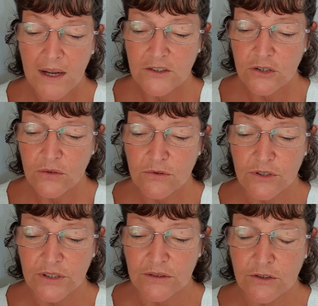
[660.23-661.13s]
my
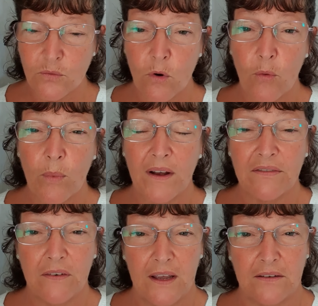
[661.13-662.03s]
children to walk by
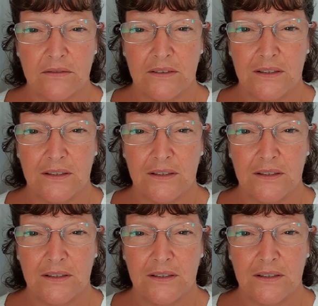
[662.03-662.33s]
faith.